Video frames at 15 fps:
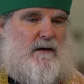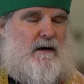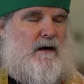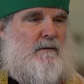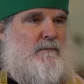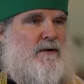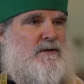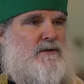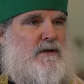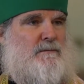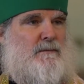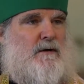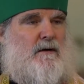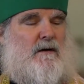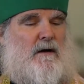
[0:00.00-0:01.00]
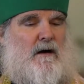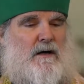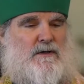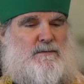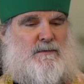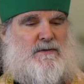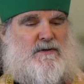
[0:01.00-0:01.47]
Our bishop,
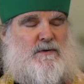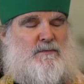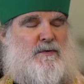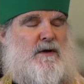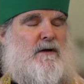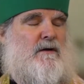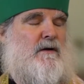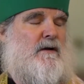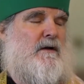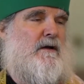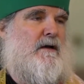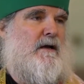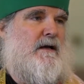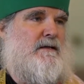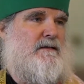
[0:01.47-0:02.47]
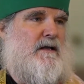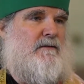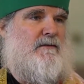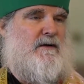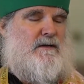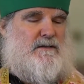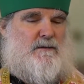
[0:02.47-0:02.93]
Archbishop Peter, has
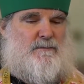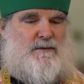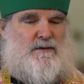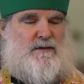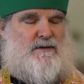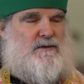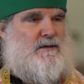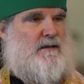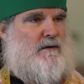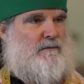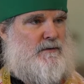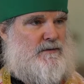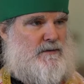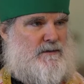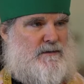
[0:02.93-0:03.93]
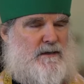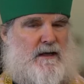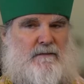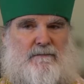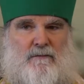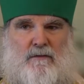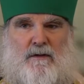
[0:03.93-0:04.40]
given us a petition that we should
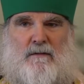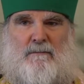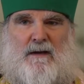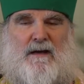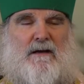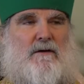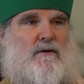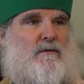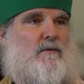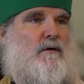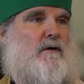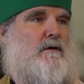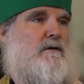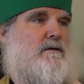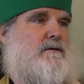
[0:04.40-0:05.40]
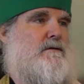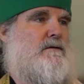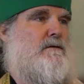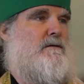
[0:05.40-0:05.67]
say for the medical workers.